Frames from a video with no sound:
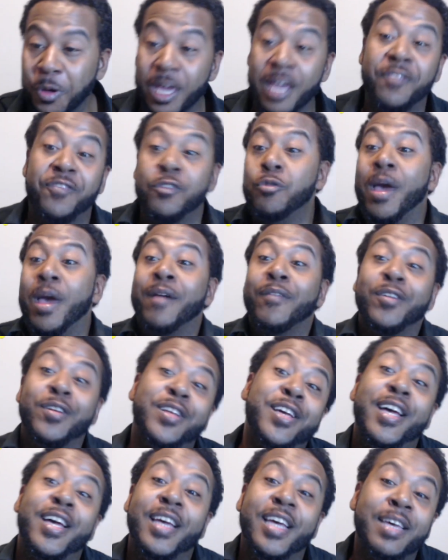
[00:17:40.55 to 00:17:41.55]
If you ever
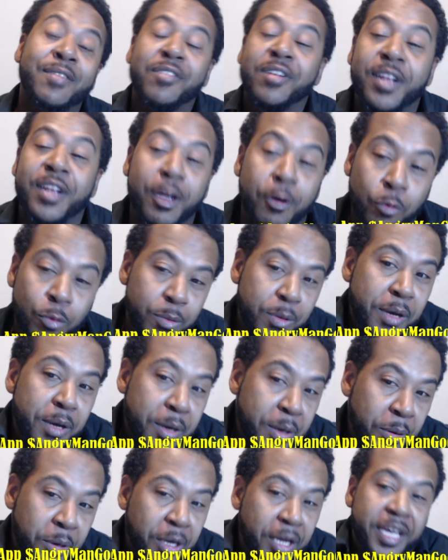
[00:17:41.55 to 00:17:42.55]
did even
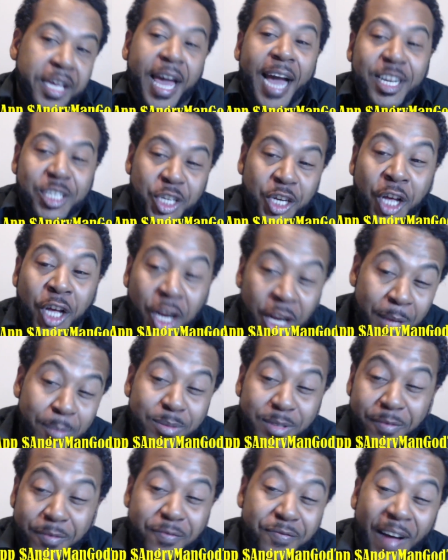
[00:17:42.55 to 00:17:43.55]
catch a glimpse
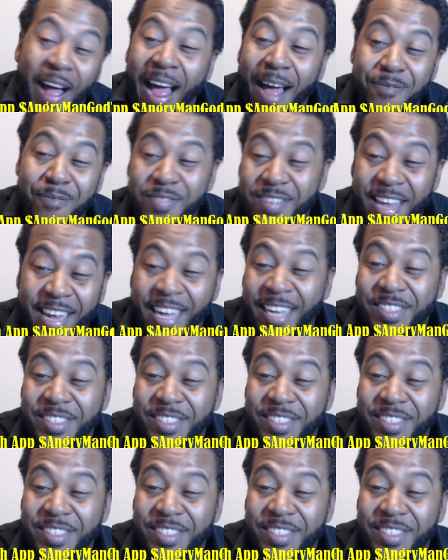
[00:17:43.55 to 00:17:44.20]
of 5-second,